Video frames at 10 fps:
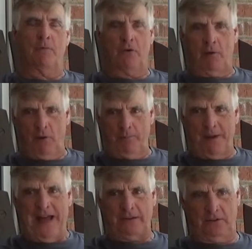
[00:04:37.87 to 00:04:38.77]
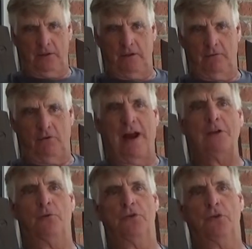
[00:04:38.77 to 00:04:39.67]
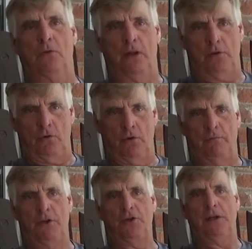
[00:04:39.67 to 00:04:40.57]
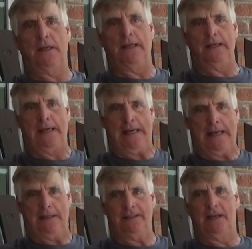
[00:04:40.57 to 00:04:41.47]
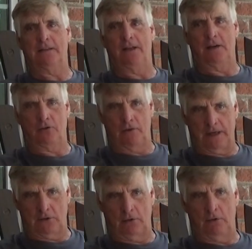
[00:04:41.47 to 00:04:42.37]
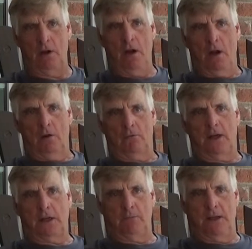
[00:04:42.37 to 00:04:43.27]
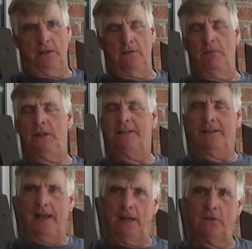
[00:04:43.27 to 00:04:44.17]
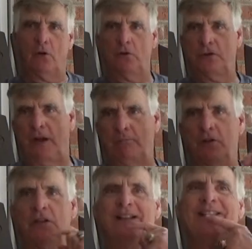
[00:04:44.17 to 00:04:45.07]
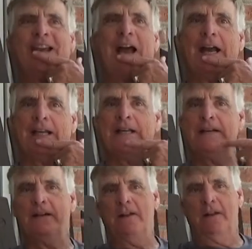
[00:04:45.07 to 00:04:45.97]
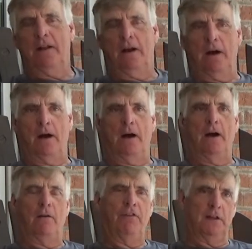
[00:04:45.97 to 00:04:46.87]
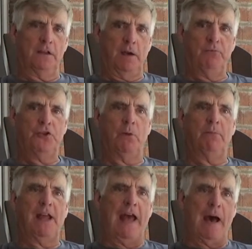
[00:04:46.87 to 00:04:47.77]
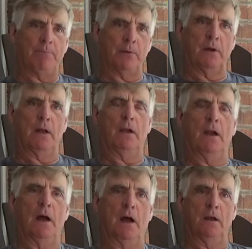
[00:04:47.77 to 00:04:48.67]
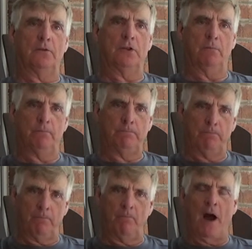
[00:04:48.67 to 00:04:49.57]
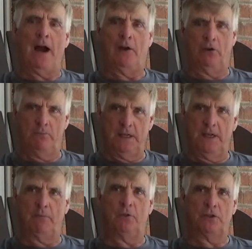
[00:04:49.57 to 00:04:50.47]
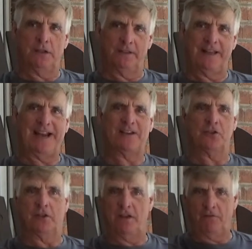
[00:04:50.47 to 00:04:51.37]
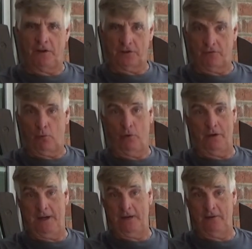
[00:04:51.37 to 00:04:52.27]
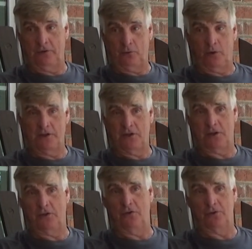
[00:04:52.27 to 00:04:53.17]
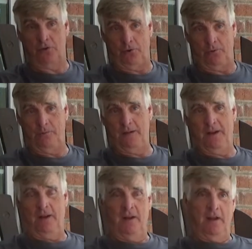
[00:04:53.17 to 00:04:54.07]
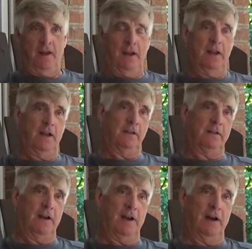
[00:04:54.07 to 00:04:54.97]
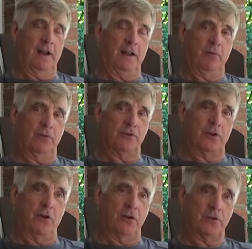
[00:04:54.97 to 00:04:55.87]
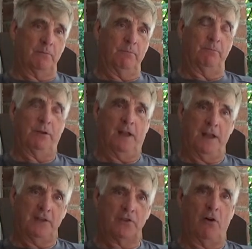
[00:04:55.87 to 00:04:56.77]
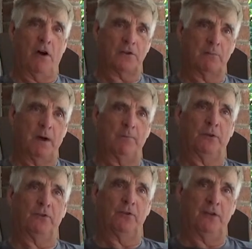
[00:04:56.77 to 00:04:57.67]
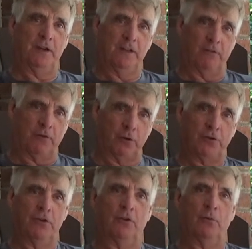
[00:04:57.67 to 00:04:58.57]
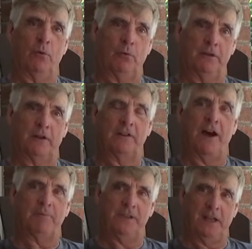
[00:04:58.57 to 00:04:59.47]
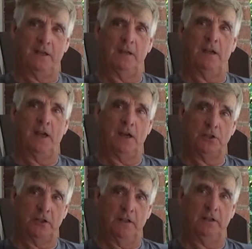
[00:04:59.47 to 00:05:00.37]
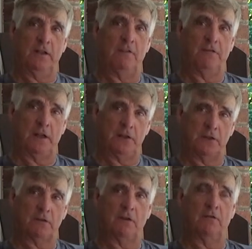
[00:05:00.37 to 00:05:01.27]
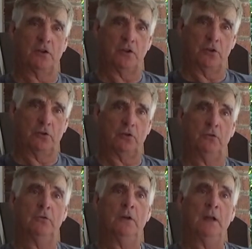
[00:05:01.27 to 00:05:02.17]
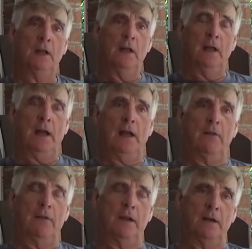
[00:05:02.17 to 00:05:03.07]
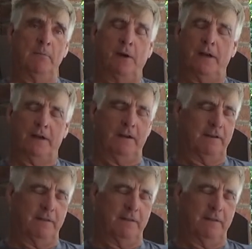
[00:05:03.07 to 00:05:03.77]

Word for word: Over the summer, I went back to graduate school at Northern Michigan, and the athletic director recommended me to the head coach at Michigan Tech, mm-hmm. uh, a fellow named Jim Cap, and uh, Jim hired me at Michigan Tech as the defensive coordinator at 26 years old and uh, it was an awesome place, awesome opportunity. The first year we were in the top ten in the nation in defense, Division two, wow. and then